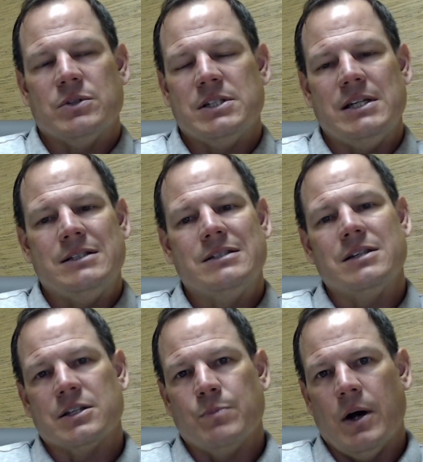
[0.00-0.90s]
exceed
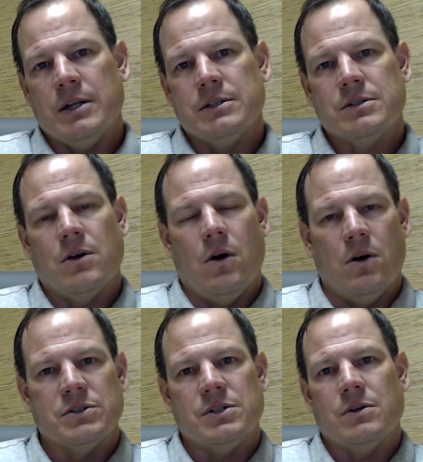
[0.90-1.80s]
6 months
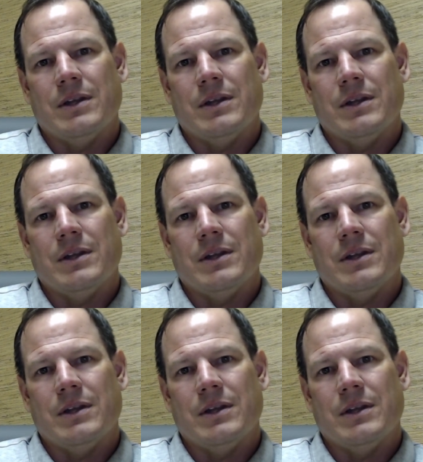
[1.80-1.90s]
also.